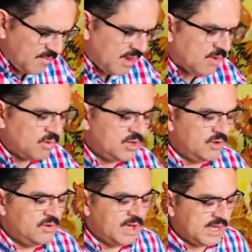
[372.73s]
what you
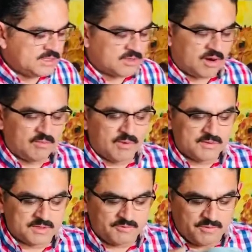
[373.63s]
guys are most
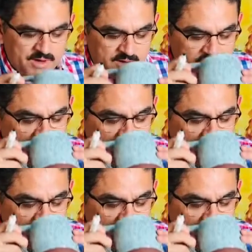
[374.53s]
afraid of.